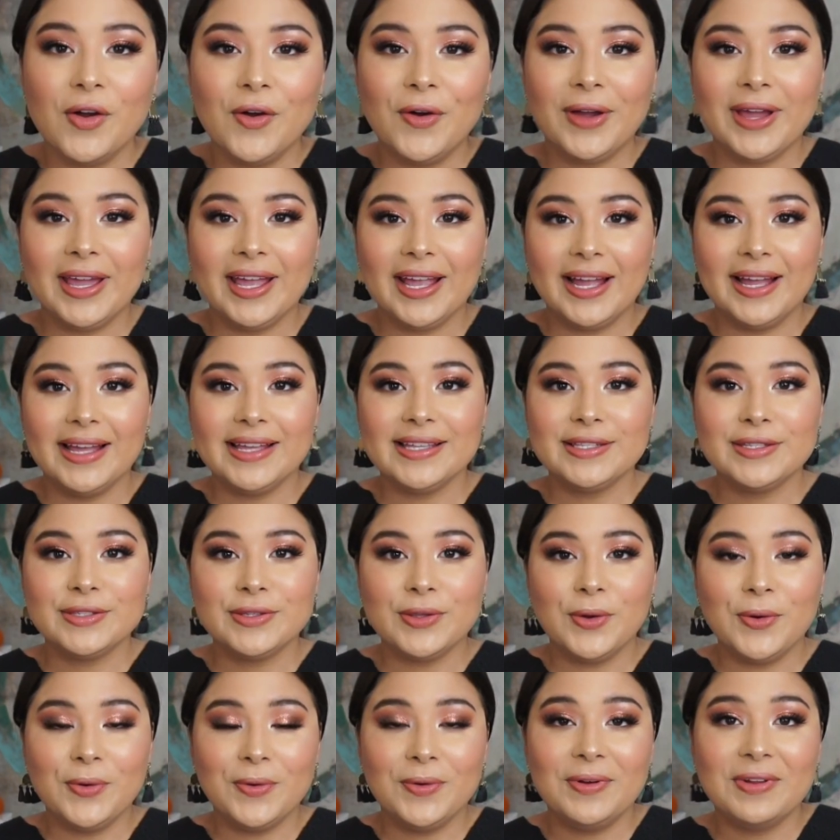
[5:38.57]
Okay guys,
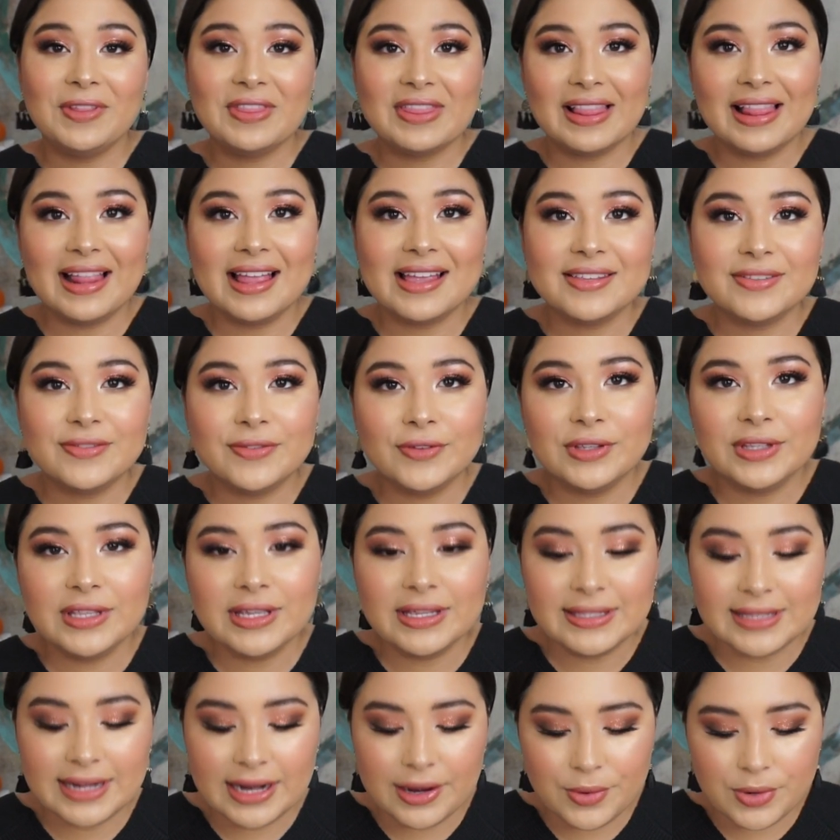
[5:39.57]
so the last few
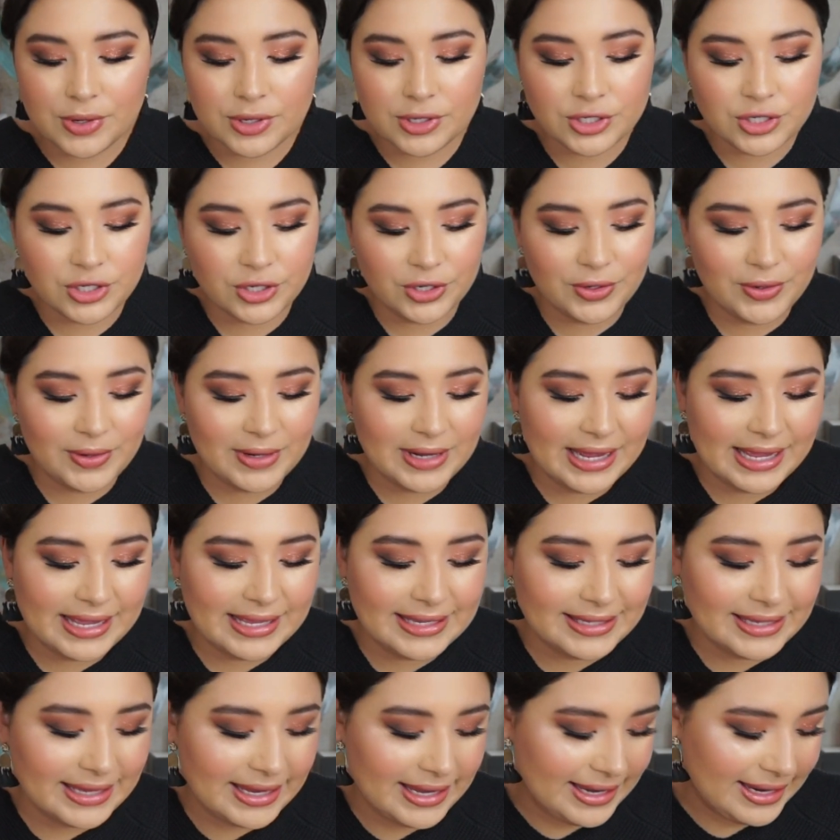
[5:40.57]
things that I want to show you guys